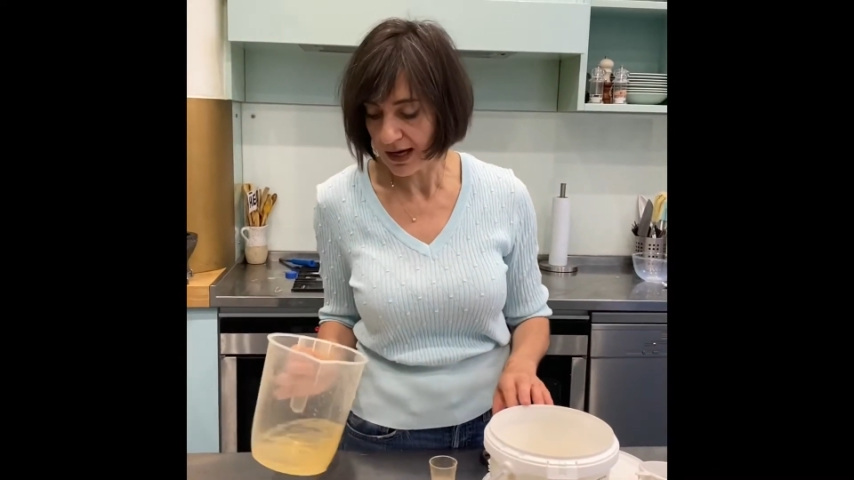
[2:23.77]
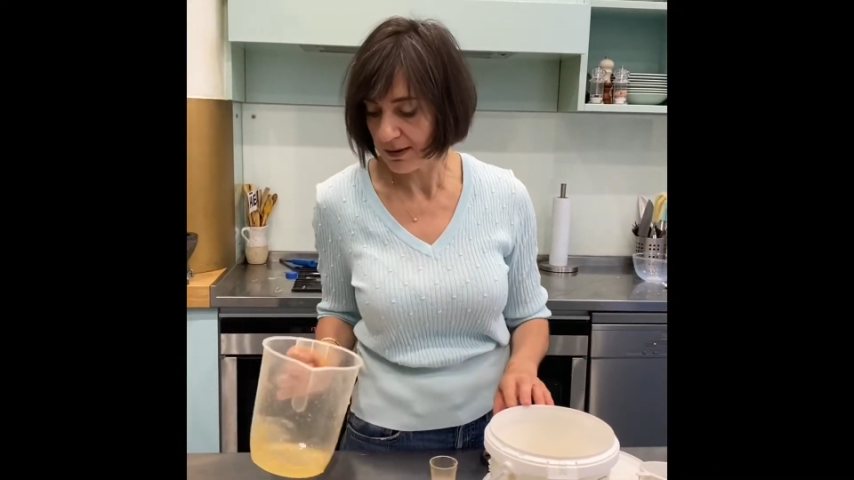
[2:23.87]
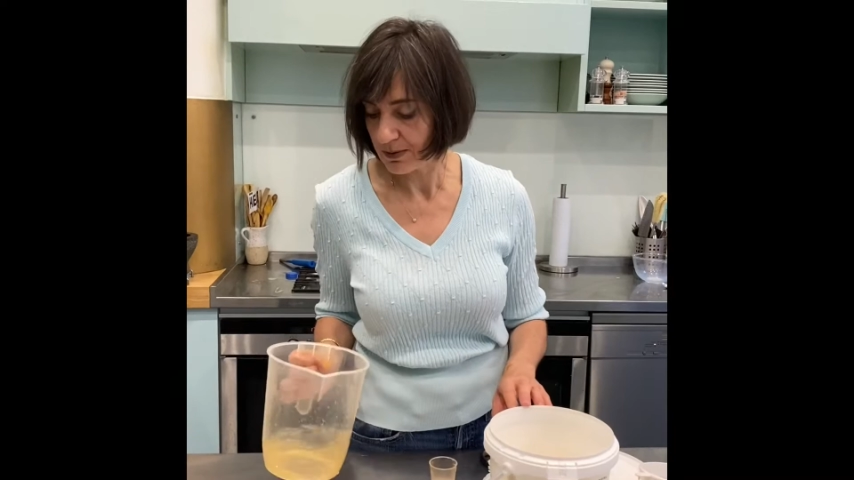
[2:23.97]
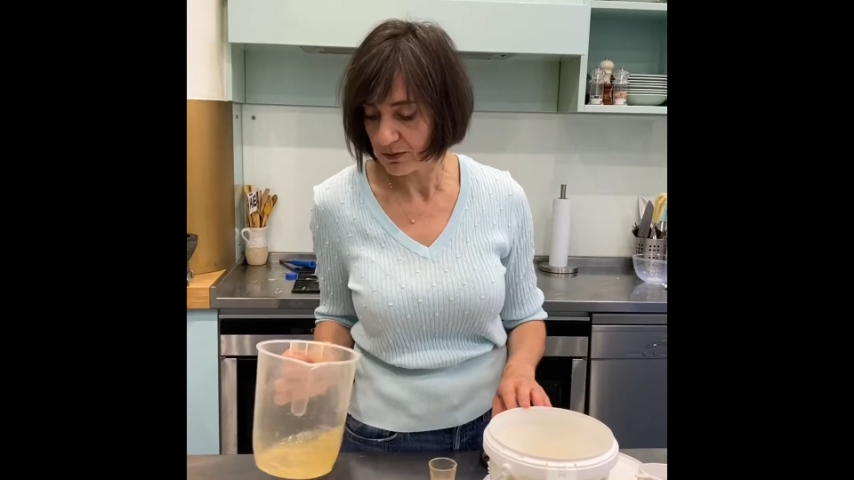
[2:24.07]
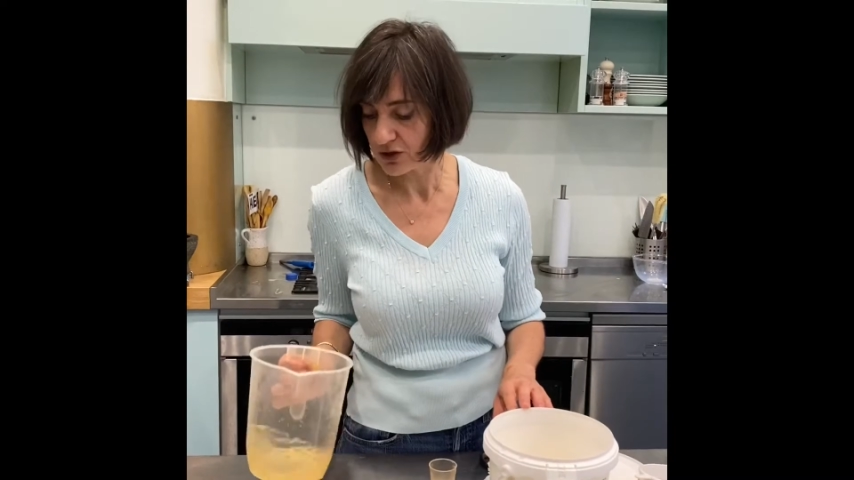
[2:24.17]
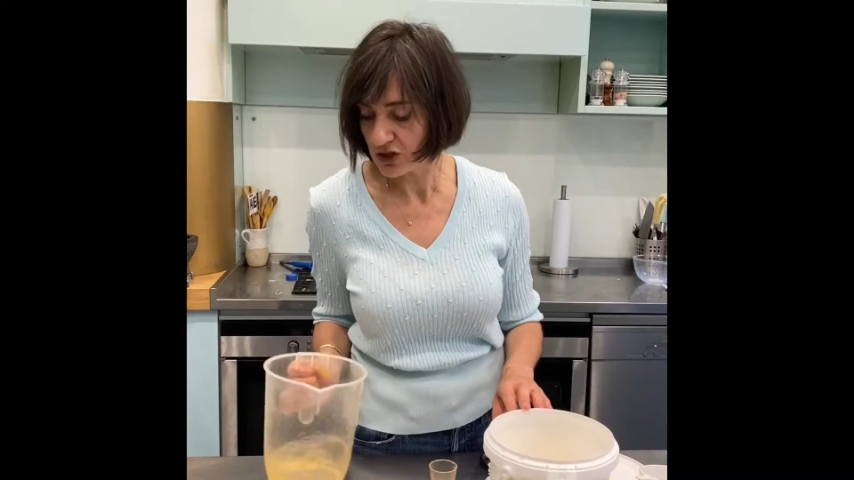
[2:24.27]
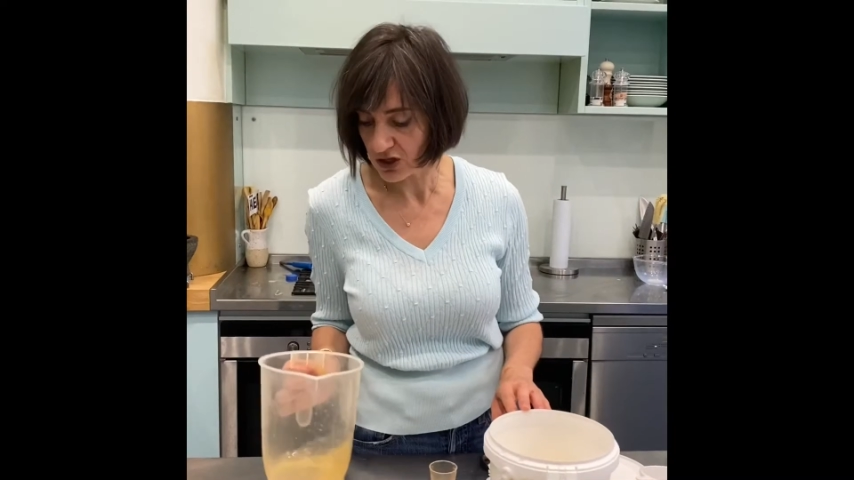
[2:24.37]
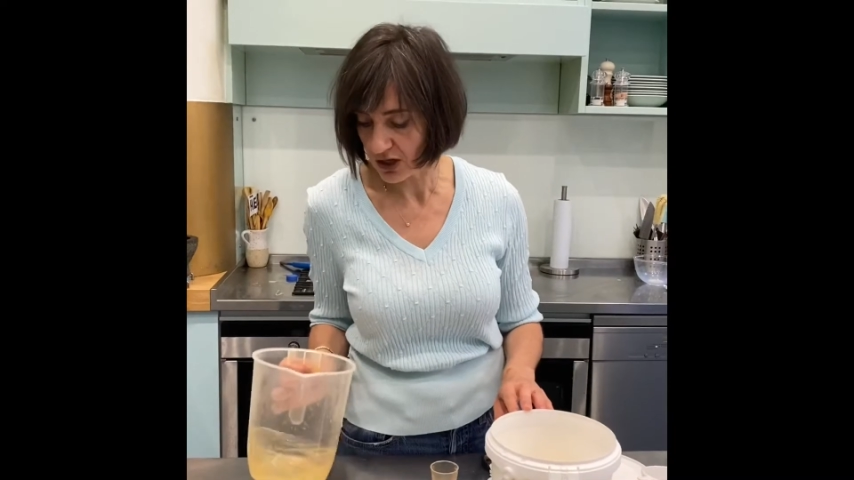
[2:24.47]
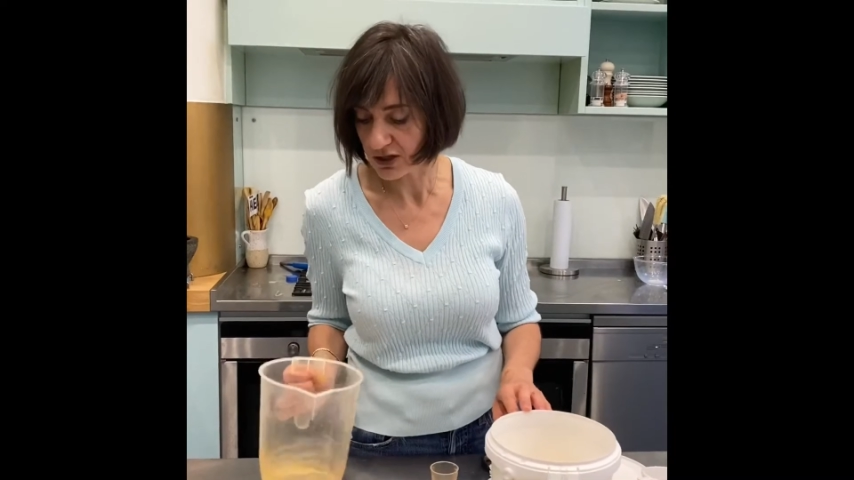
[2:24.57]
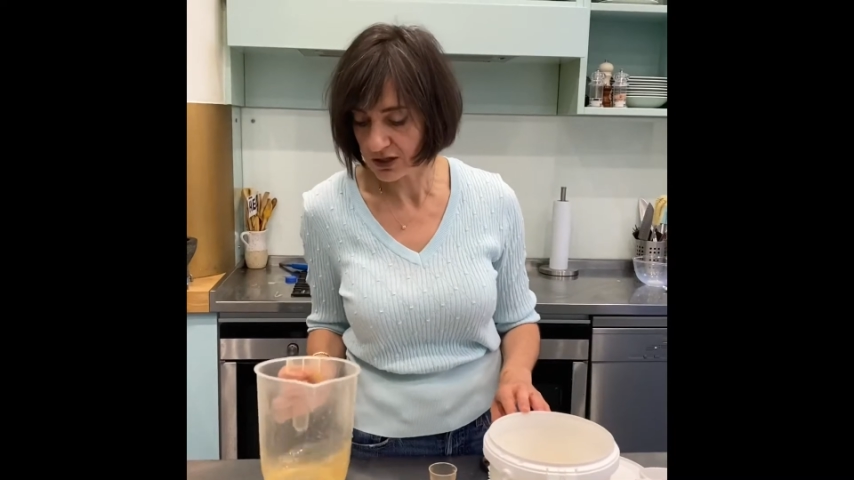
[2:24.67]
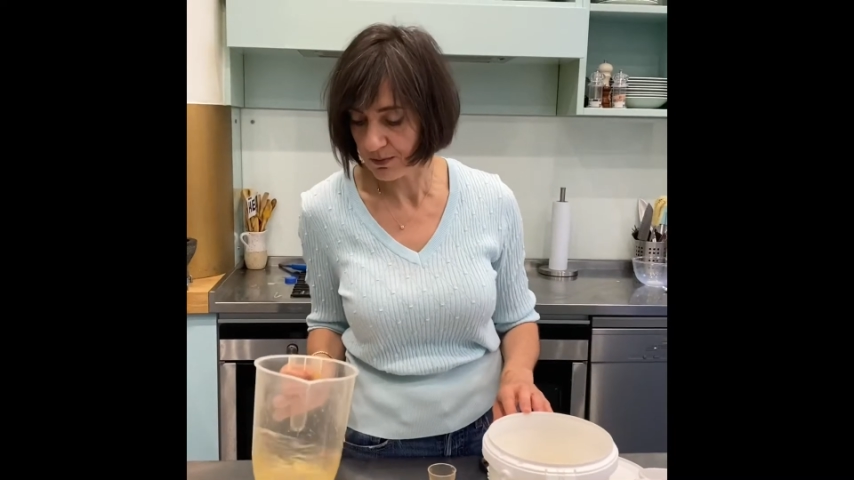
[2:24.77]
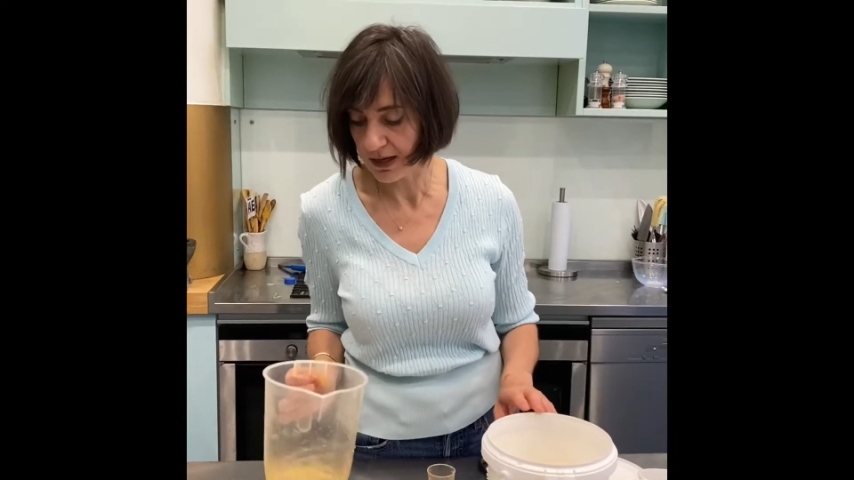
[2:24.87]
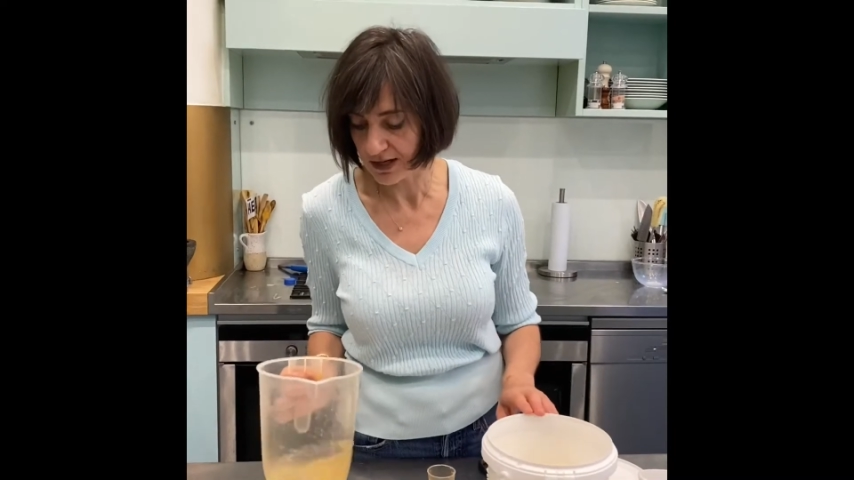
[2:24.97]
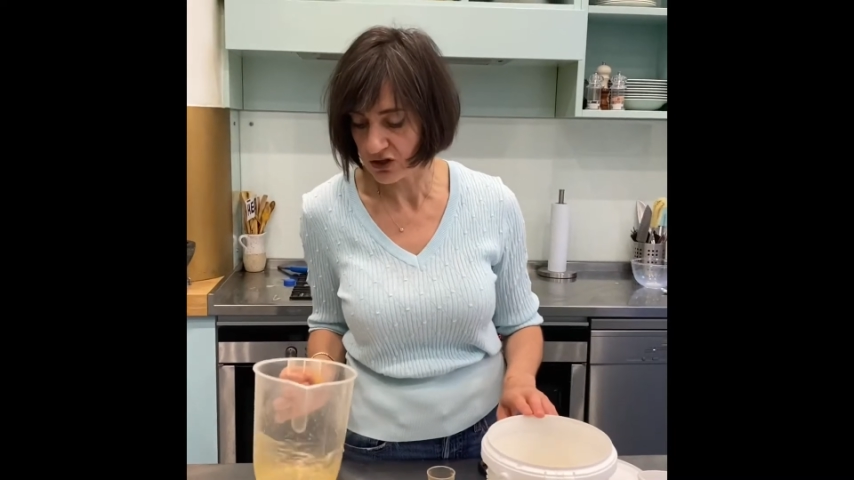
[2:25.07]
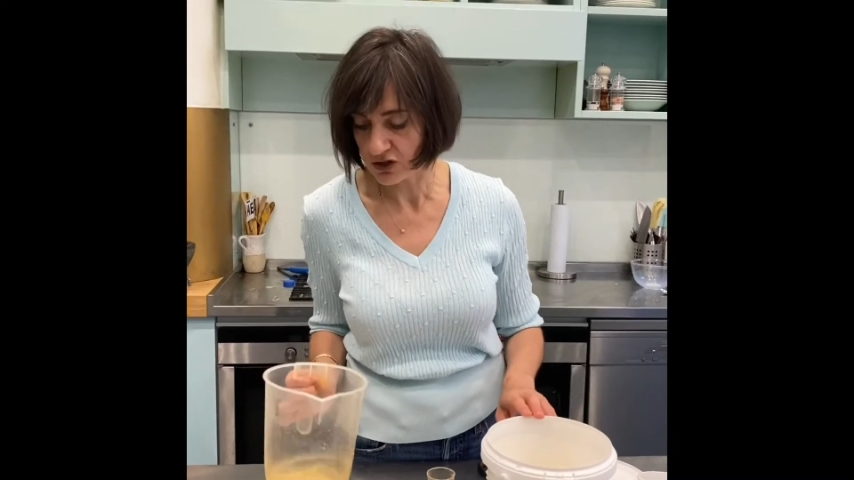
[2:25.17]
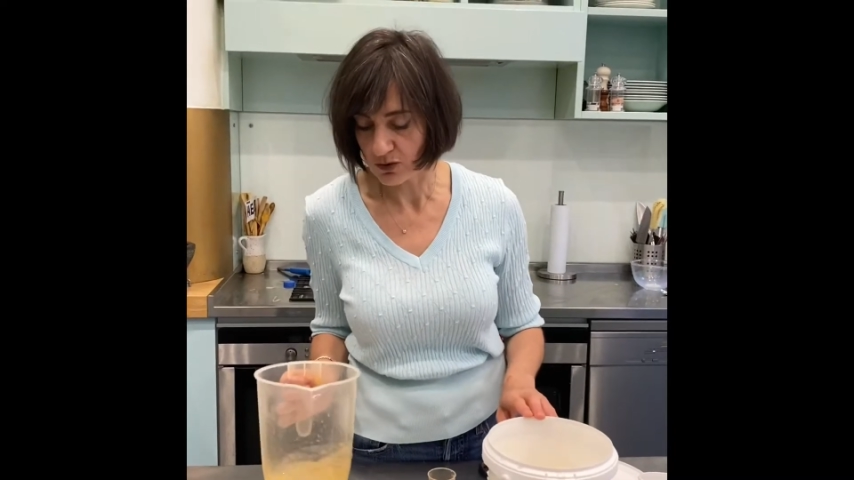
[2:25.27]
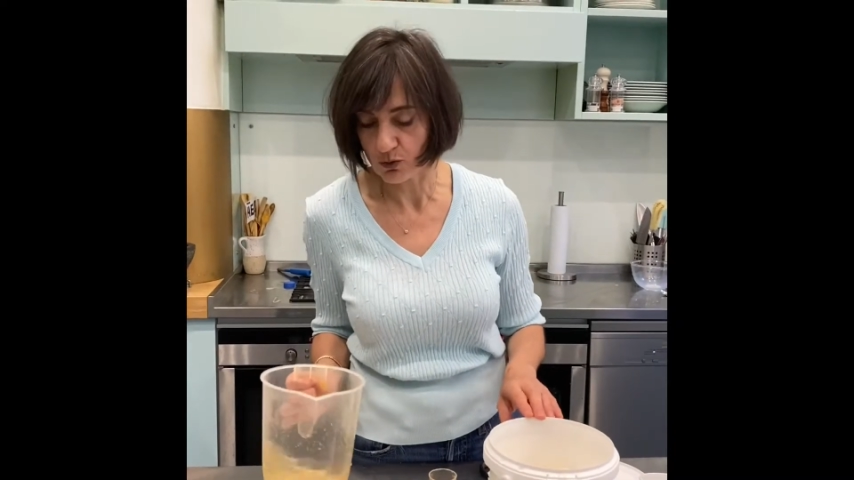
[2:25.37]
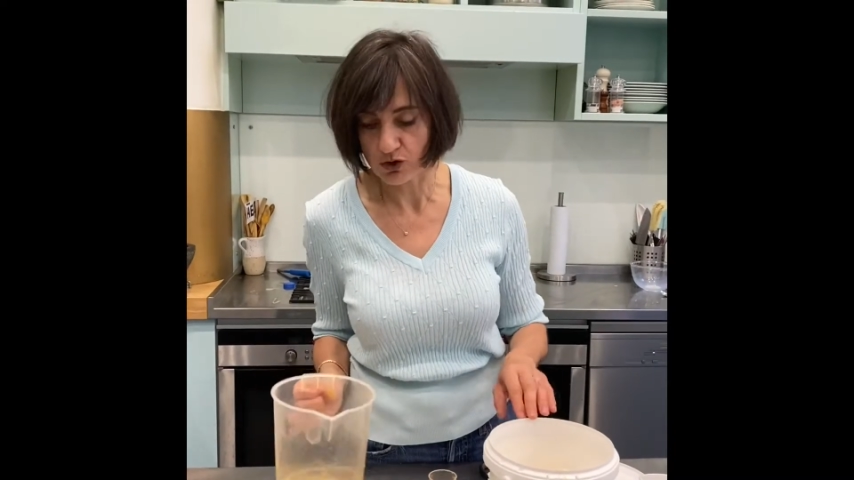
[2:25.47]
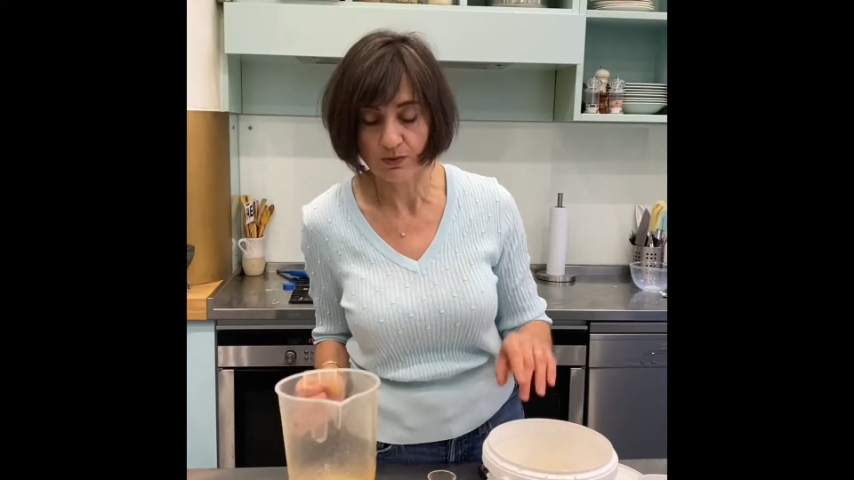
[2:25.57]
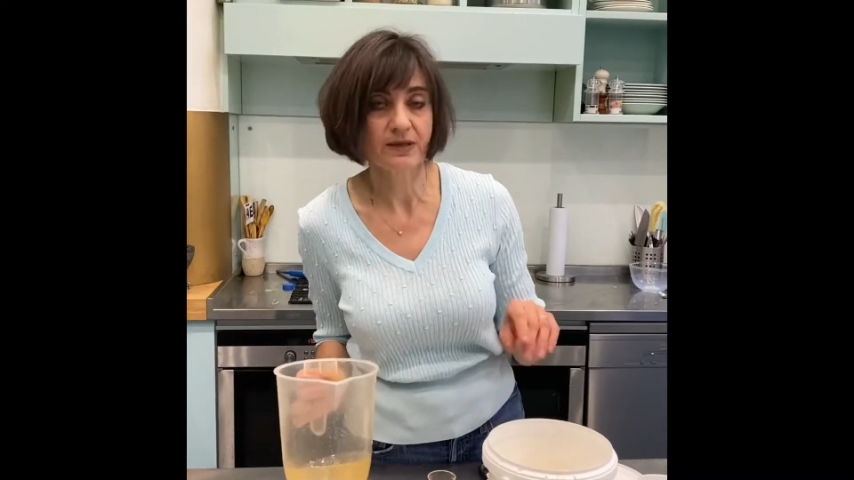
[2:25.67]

happy with just plain sugar water,